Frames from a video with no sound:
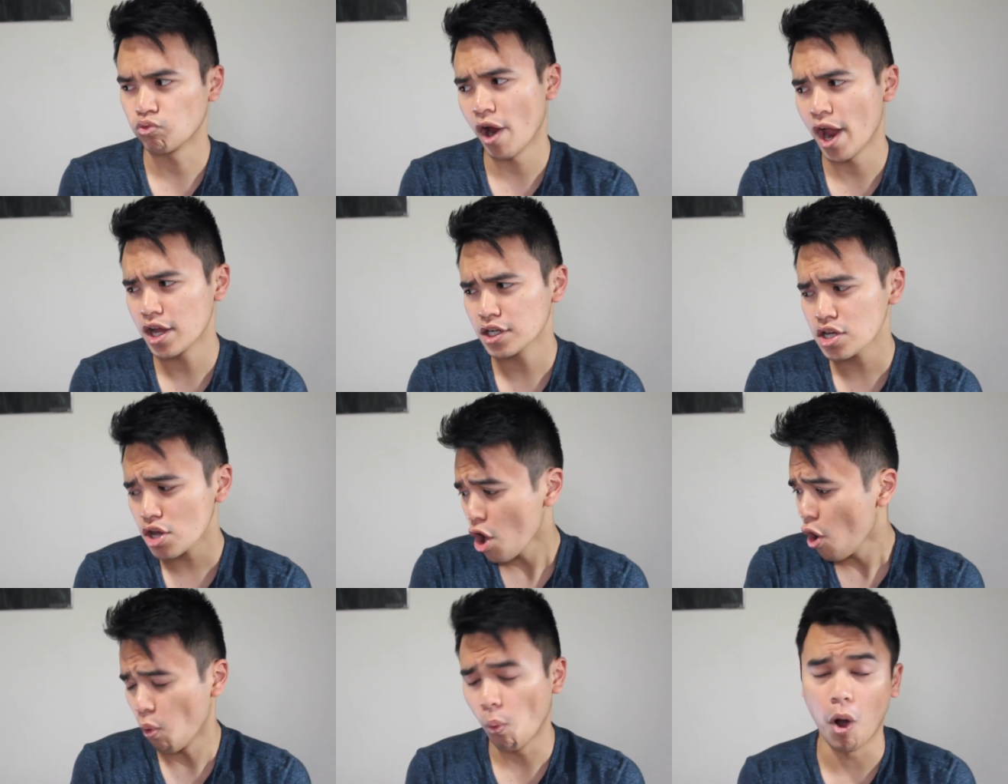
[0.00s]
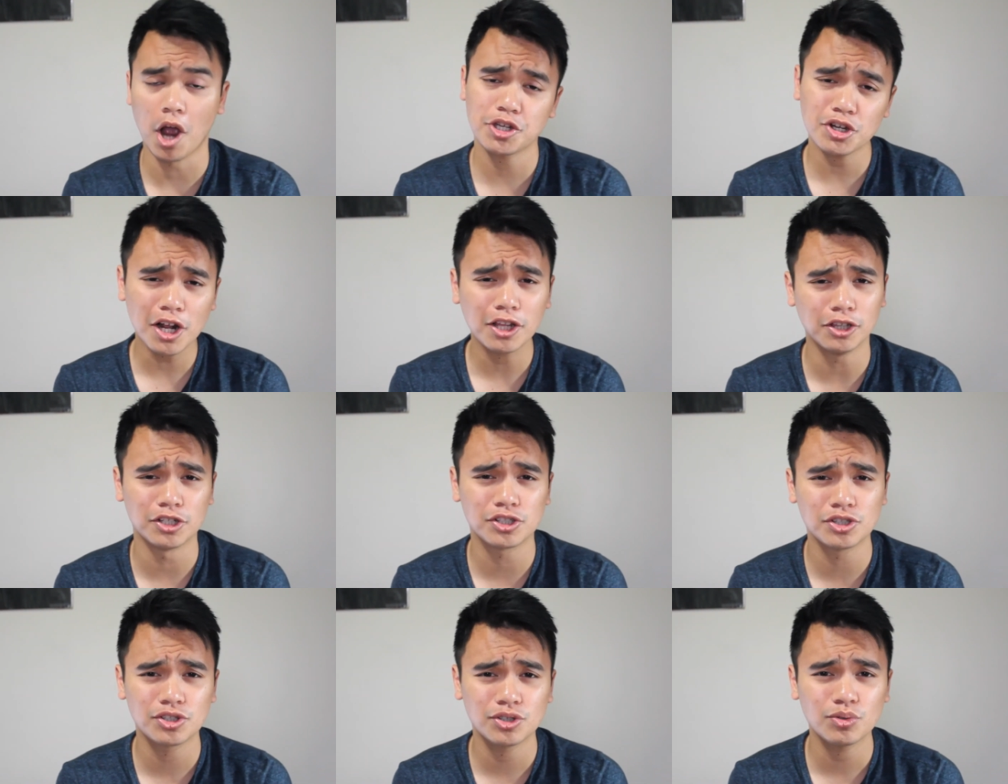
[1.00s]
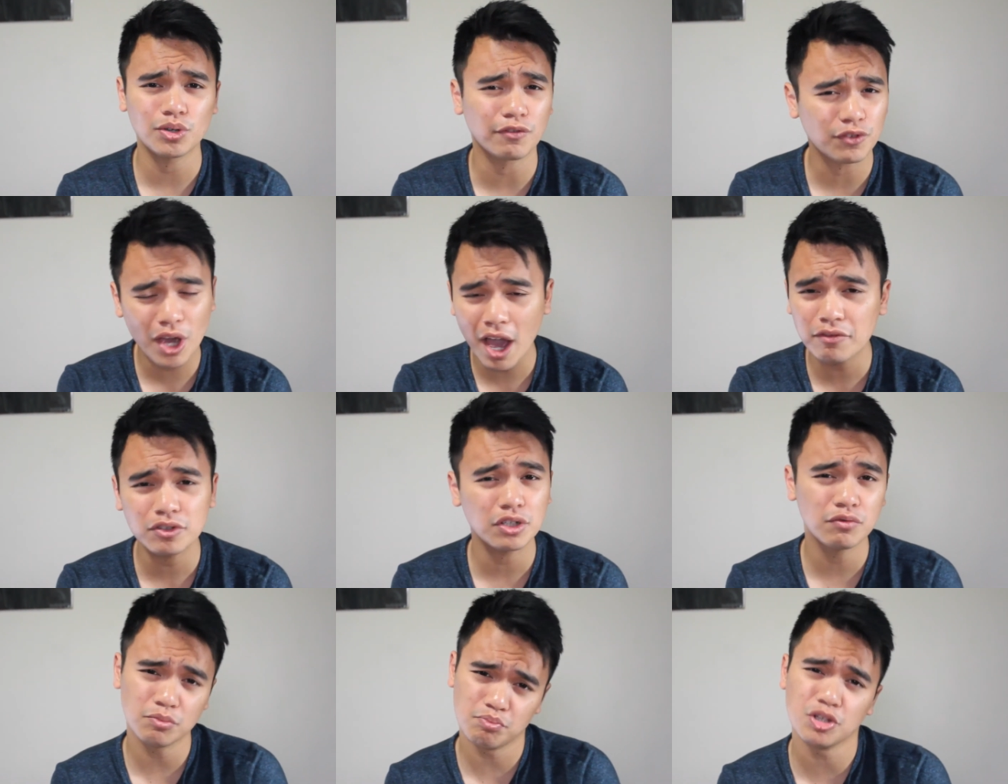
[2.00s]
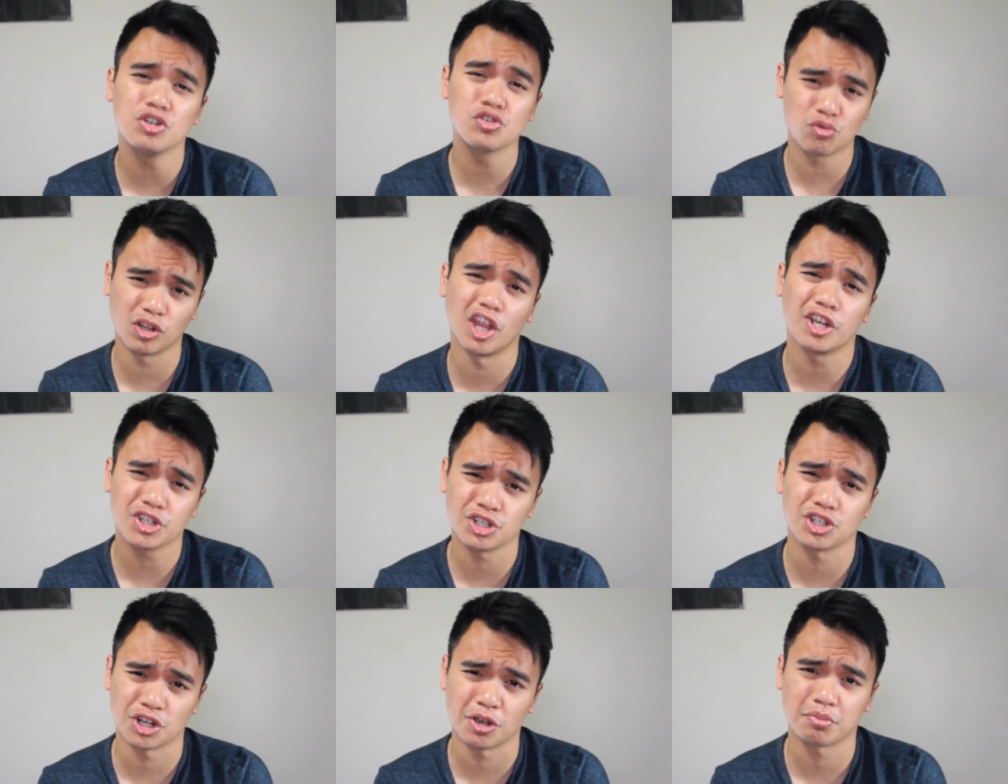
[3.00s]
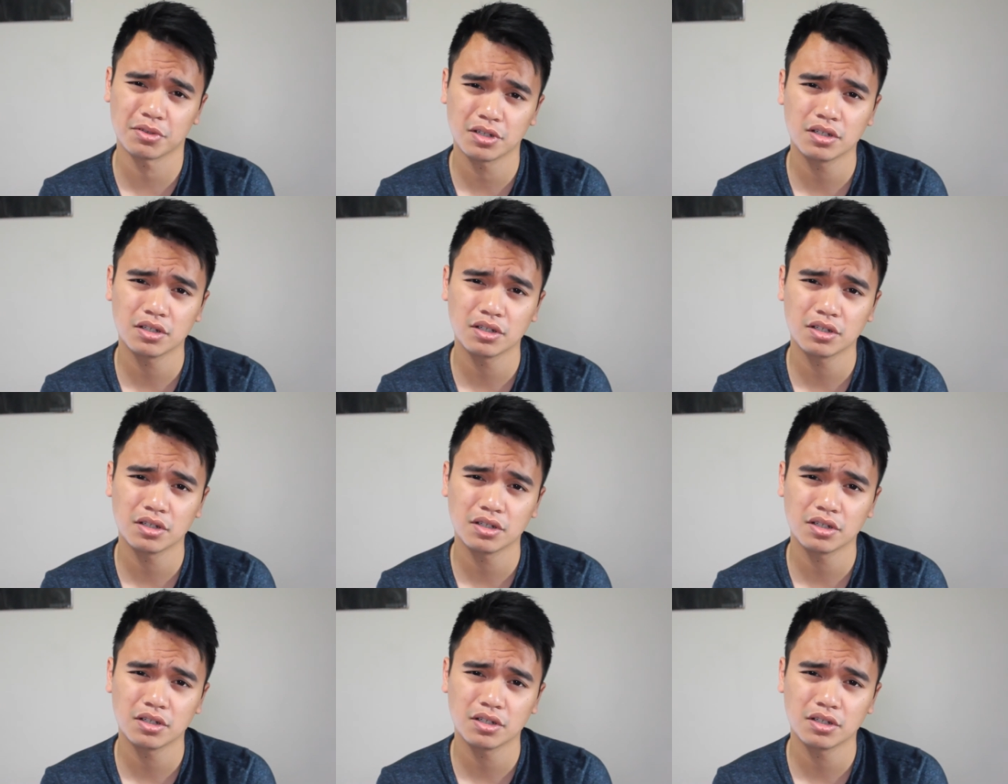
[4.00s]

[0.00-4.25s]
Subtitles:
Randy, why should I listen to you if you haven't even been in a relationship?